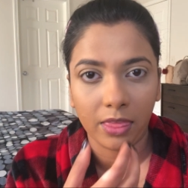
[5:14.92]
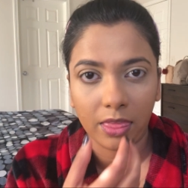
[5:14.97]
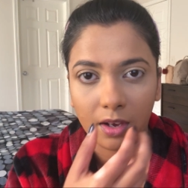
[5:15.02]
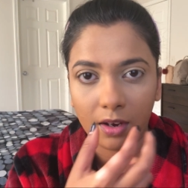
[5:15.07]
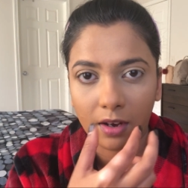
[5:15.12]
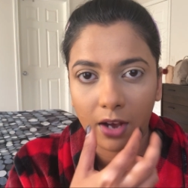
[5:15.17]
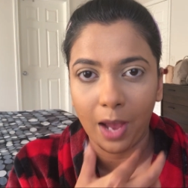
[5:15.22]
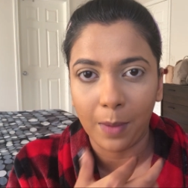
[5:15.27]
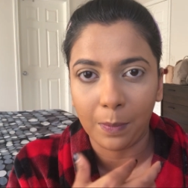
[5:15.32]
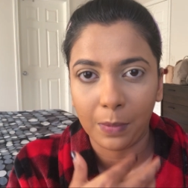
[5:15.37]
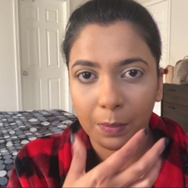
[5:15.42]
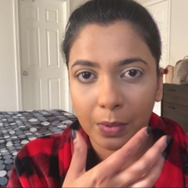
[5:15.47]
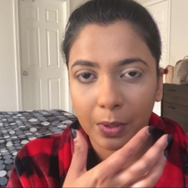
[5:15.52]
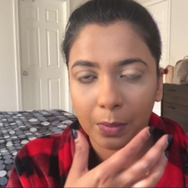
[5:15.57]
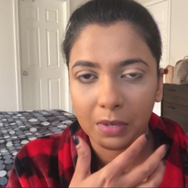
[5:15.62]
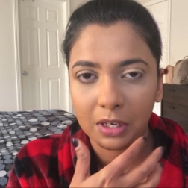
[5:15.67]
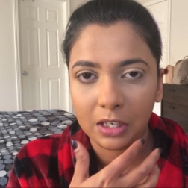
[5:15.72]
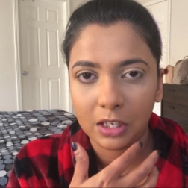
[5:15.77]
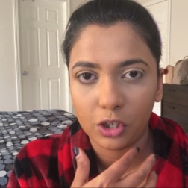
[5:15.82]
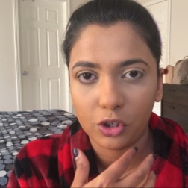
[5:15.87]
the
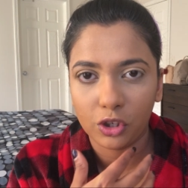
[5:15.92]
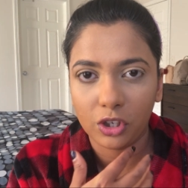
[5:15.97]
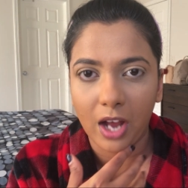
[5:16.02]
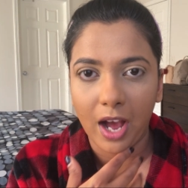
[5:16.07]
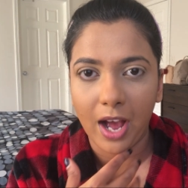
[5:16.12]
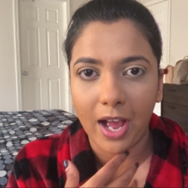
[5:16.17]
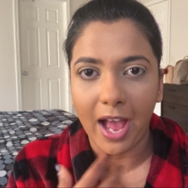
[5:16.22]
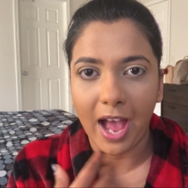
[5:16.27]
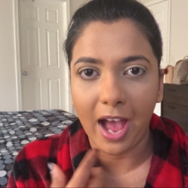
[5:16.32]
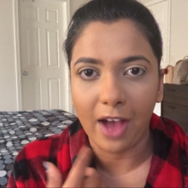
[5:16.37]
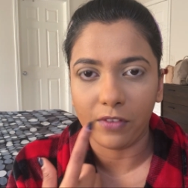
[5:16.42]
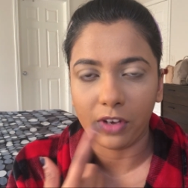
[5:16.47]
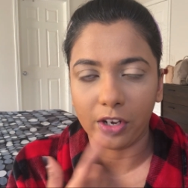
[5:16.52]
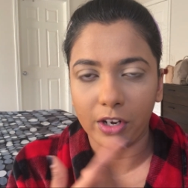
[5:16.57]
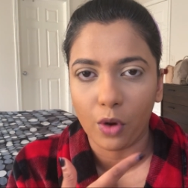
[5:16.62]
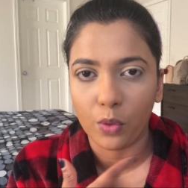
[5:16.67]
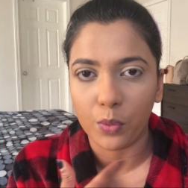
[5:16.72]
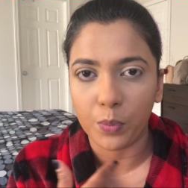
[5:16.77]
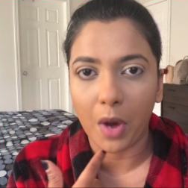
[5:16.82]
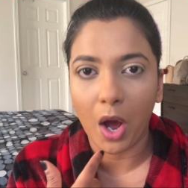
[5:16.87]
hyperpigmentation I have
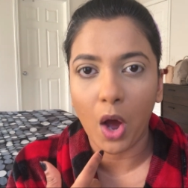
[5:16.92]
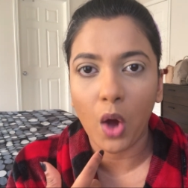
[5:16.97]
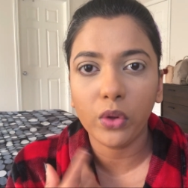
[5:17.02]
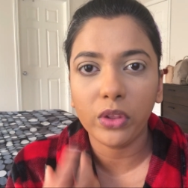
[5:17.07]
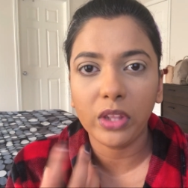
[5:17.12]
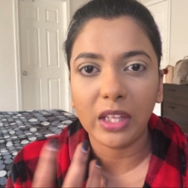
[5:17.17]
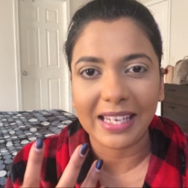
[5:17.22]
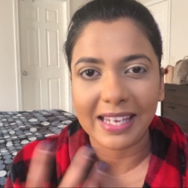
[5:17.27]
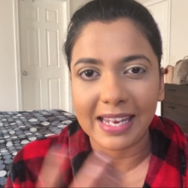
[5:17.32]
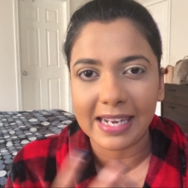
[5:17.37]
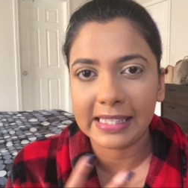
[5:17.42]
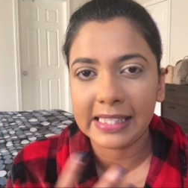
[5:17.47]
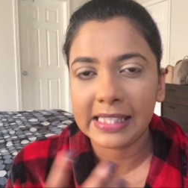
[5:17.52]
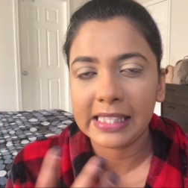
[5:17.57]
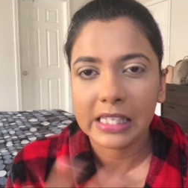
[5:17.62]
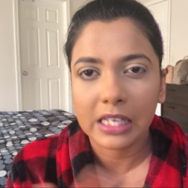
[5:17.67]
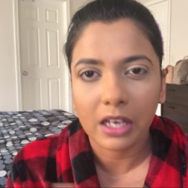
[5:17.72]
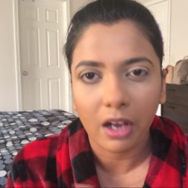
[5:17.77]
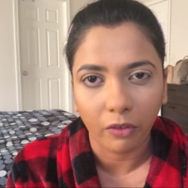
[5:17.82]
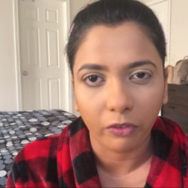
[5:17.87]
around mouth
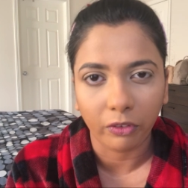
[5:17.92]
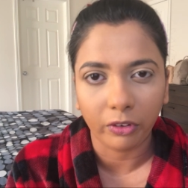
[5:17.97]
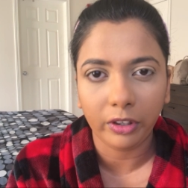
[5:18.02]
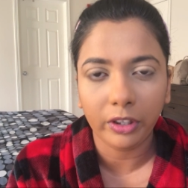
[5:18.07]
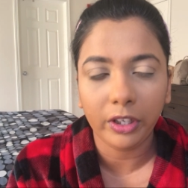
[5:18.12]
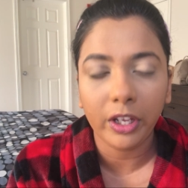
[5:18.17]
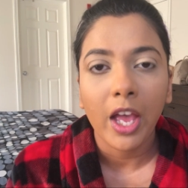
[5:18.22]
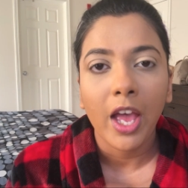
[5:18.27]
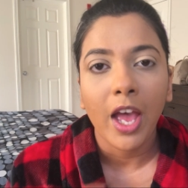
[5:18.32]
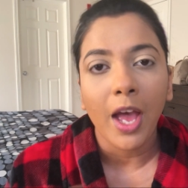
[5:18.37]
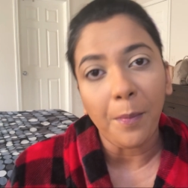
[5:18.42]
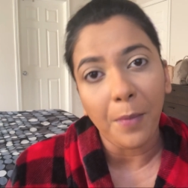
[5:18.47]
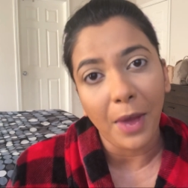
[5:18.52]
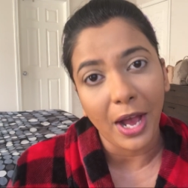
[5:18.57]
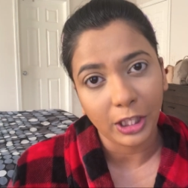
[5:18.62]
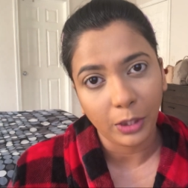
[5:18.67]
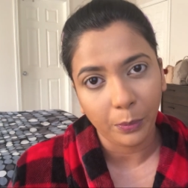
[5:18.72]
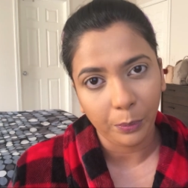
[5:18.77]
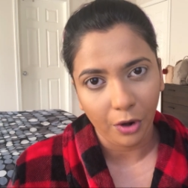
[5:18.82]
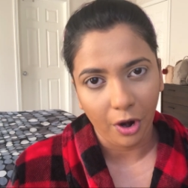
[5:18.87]
gets covered
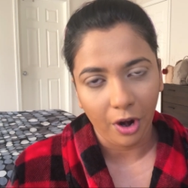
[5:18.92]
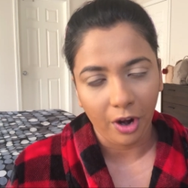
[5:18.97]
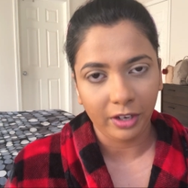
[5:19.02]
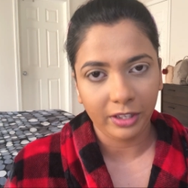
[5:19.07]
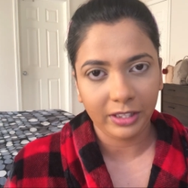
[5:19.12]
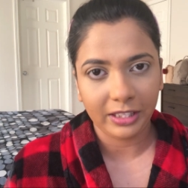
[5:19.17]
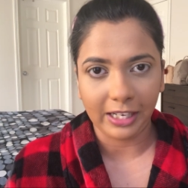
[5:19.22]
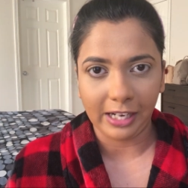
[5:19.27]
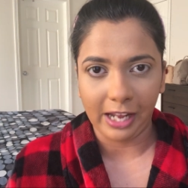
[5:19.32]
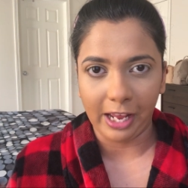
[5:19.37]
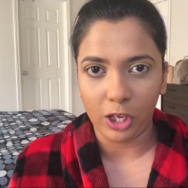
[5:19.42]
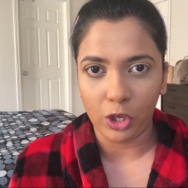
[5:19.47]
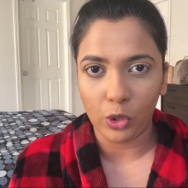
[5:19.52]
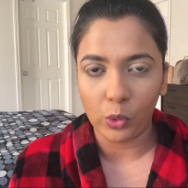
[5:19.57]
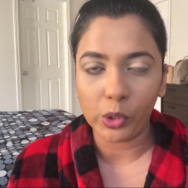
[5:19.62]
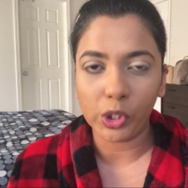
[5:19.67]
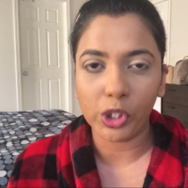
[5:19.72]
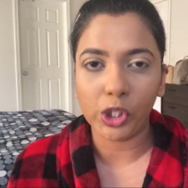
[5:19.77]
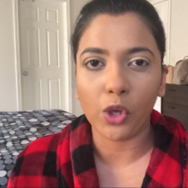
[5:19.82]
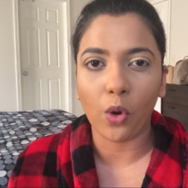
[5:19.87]
by the product that I
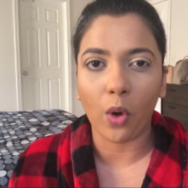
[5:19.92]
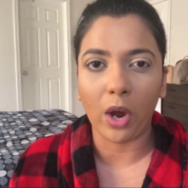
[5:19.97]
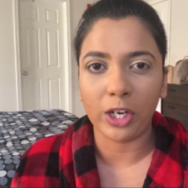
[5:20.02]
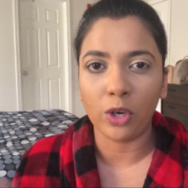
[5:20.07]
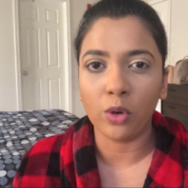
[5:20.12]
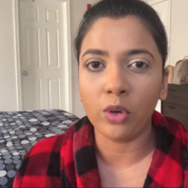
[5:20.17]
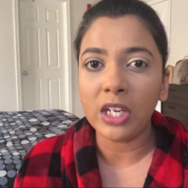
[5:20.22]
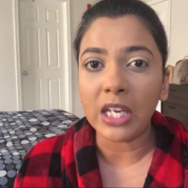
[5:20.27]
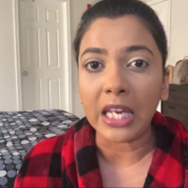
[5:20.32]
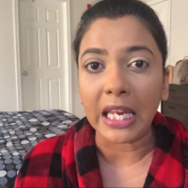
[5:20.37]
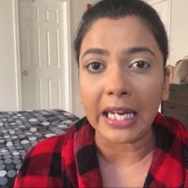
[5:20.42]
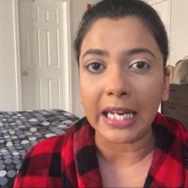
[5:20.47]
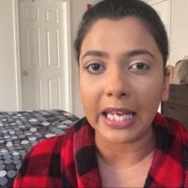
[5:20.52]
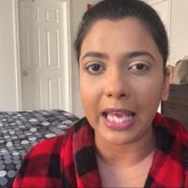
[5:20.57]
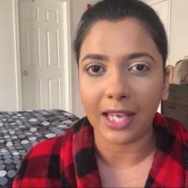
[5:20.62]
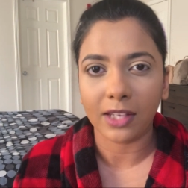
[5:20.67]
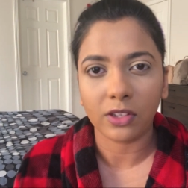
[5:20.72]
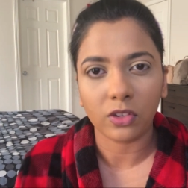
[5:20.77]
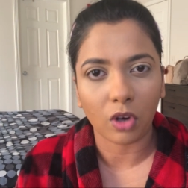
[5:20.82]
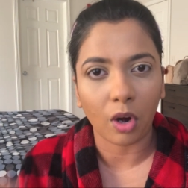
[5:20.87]
use. So I don't need
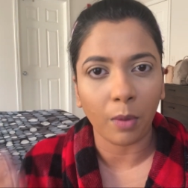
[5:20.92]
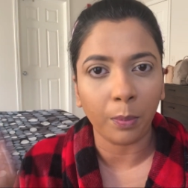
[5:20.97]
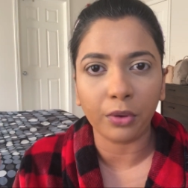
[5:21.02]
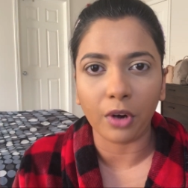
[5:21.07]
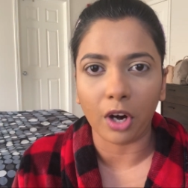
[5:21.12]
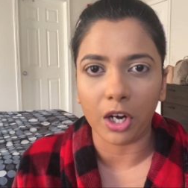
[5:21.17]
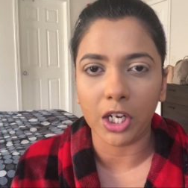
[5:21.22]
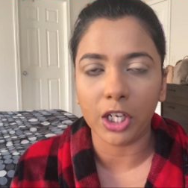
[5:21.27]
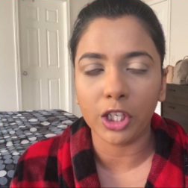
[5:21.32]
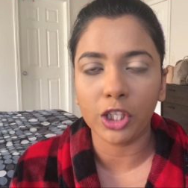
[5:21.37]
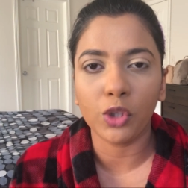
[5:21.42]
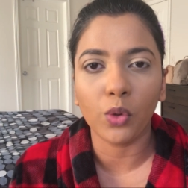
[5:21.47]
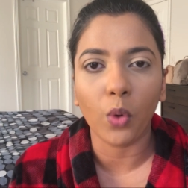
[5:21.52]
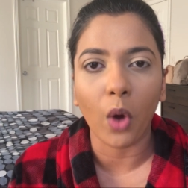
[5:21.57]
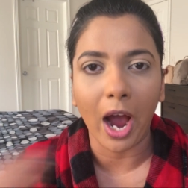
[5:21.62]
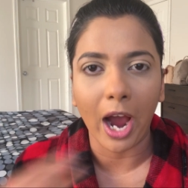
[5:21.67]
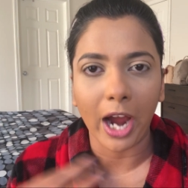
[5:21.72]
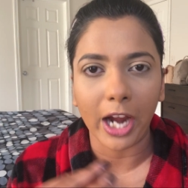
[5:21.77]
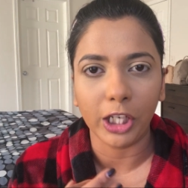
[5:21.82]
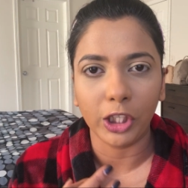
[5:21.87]
extra product to
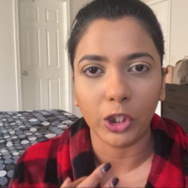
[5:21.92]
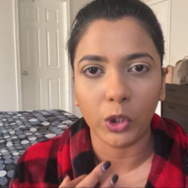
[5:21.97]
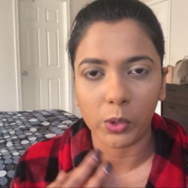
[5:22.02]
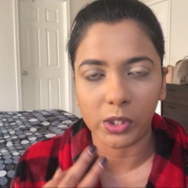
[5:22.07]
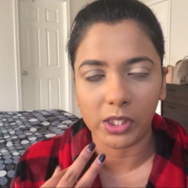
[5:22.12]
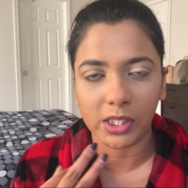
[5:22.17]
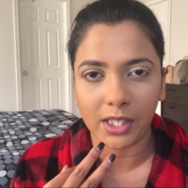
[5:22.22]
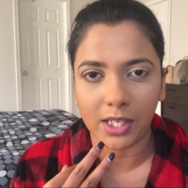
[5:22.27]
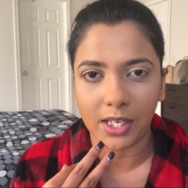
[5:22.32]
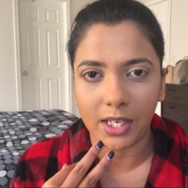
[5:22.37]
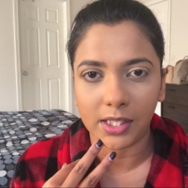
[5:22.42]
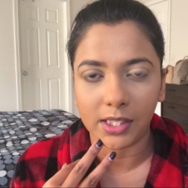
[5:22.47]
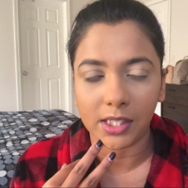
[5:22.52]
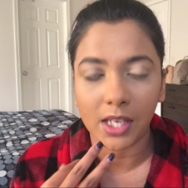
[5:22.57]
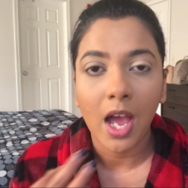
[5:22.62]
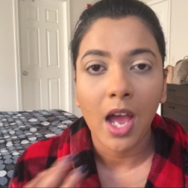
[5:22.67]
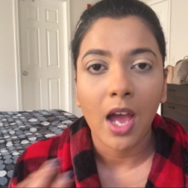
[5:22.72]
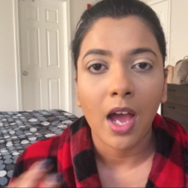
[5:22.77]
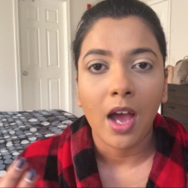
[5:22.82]
hide those things.